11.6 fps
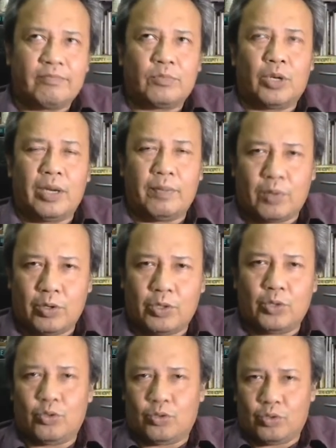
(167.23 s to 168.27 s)

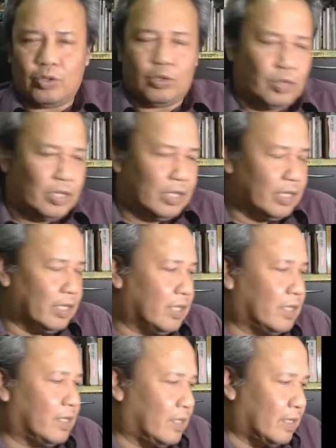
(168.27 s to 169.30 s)
reproduce using
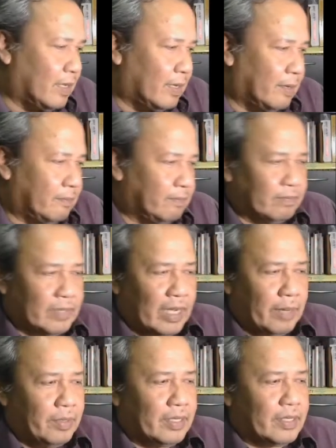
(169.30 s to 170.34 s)
this
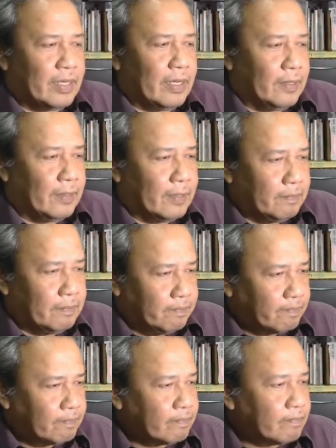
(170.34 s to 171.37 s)
hybrid cells.
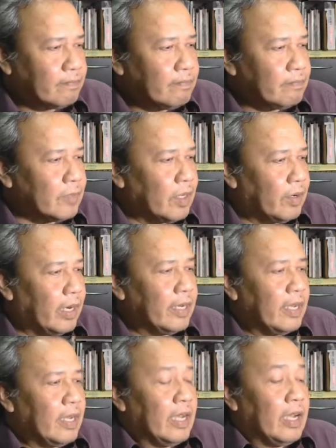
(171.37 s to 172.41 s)
All right,
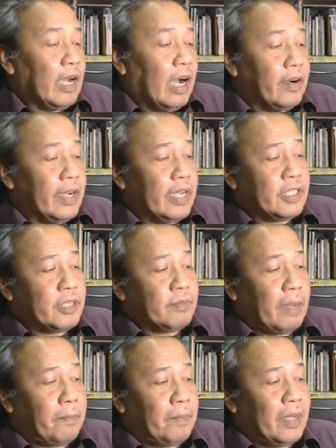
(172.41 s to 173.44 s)
RH
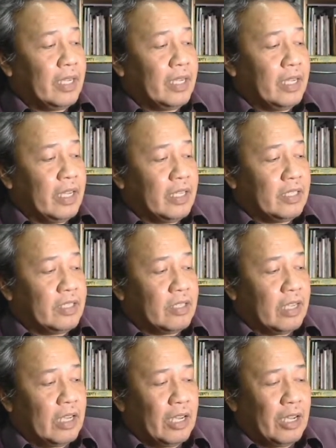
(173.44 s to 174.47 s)
mapping is
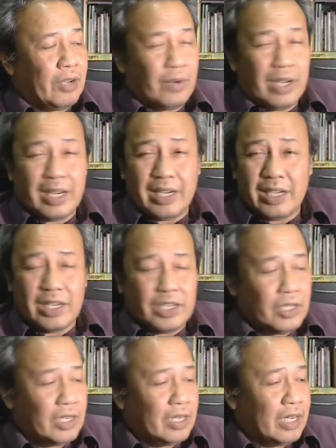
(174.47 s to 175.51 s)

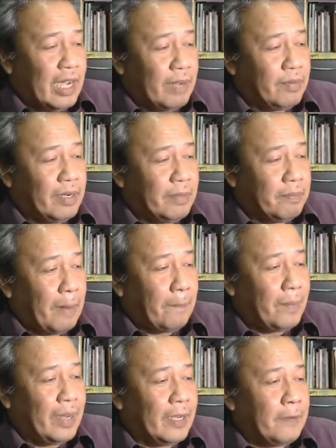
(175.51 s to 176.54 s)
radiation hybrid
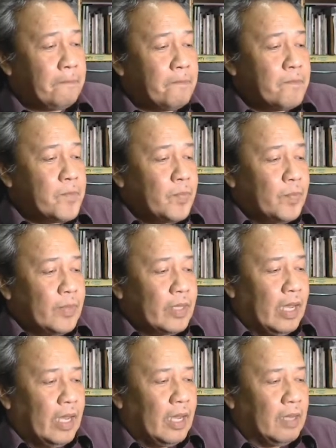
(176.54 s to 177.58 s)
mapping.
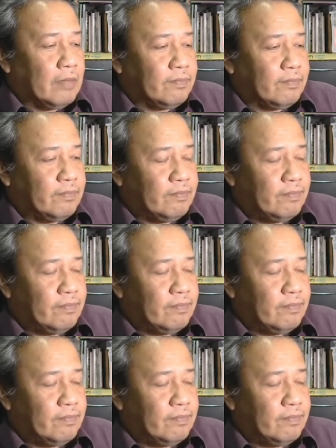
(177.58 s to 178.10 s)
Um,